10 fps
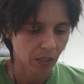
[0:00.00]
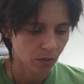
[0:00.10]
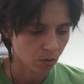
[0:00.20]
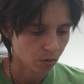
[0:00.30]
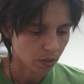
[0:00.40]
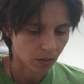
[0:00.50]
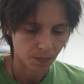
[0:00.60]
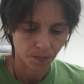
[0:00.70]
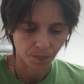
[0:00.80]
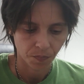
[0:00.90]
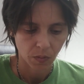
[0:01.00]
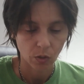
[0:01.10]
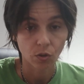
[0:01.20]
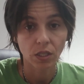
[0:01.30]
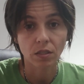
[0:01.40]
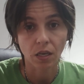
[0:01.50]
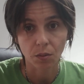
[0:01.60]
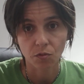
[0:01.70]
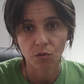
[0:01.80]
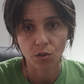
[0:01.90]
screw it. You need
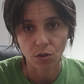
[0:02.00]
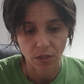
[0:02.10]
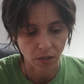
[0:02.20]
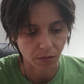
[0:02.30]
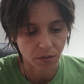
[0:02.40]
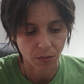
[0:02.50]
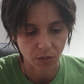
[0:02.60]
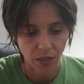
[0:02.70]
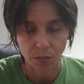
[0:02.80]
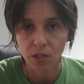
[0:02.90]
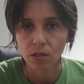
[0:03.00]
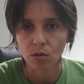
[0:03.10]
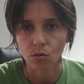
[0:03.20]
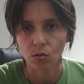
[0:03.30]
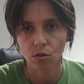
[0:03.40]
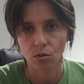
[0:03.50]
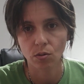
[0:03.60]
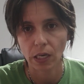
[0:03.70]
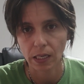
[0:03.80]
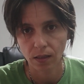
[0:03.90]
time for yourself sometimes. So, do
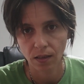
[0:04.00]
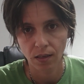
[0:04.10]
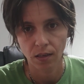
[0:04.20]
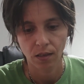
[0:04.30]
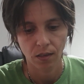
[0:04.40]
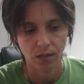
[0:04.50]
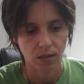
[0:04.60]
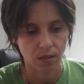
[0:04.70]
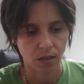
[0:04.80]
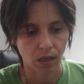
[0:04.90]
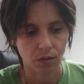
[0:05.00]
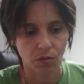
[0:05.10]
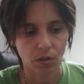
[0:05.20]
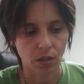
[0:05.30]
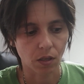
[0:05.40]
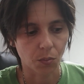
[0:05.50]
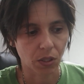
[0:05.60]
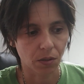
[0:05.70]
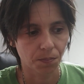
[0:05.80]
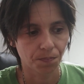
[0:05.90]
that. Disconnect for a little
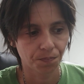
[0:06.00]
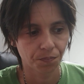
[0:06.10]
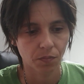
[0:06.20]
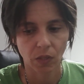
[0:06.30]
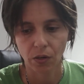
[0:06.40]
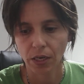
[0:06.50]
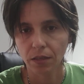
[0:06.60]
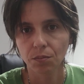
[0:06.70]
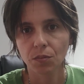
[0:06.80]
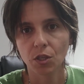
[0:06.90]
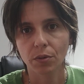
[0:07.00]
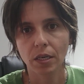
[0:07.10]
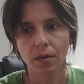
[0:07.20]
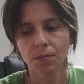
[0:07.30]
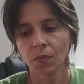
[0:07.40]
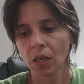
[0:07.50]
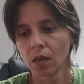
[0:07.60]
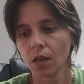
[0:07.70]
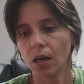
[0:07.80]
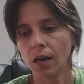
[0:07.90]
bit. All right, Gemini?
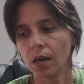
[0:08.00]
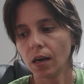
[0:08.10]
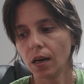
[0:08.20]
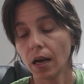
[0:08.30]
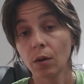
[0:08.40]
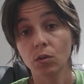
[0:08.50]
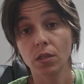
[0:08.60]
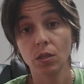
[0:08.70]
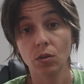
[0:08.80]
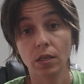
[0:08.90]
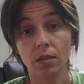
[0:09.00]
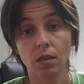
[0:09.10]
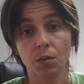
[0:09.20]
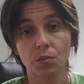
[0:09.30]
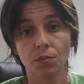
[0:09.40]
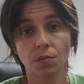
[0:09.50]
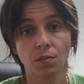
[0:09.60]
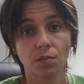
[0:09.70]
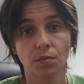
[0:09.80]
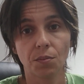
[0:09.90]
Uh, I will see you next time.
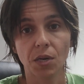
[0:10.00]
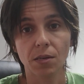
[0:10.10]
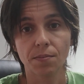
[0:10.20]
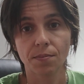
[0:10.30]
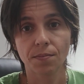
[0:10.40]
Bye.